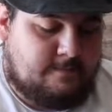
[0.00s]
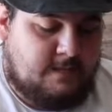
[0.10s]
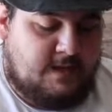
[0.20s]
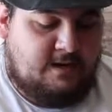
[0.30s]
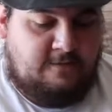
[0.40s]

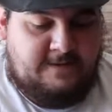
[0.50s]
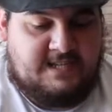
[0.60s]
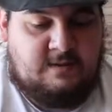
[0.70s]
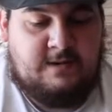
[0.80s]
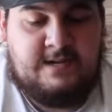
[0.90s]
Another free
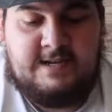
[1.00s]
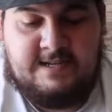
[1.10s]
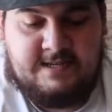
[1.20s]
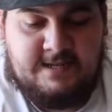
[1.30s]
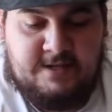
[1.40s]
summon
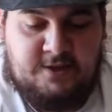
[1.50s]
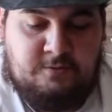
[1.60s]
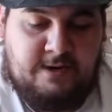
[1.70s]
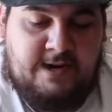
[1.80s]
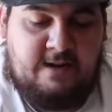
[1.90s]
is the
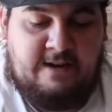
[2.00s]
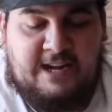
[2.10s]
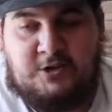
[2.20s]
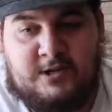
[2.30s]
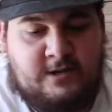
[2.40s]
3
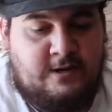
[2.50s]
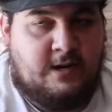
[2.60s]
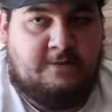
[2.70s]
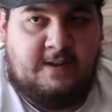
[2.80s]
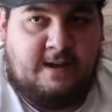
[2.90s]
Hat Trigger.
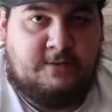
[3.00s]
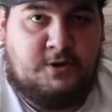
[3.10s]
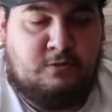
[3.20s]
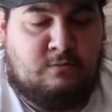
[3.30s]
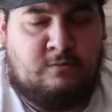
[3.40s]
If you have
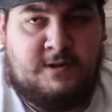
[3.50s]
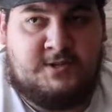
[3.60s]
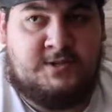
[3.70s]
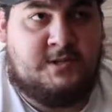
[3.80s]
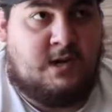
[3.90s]
2 or more
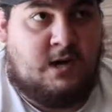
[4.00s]
monsters,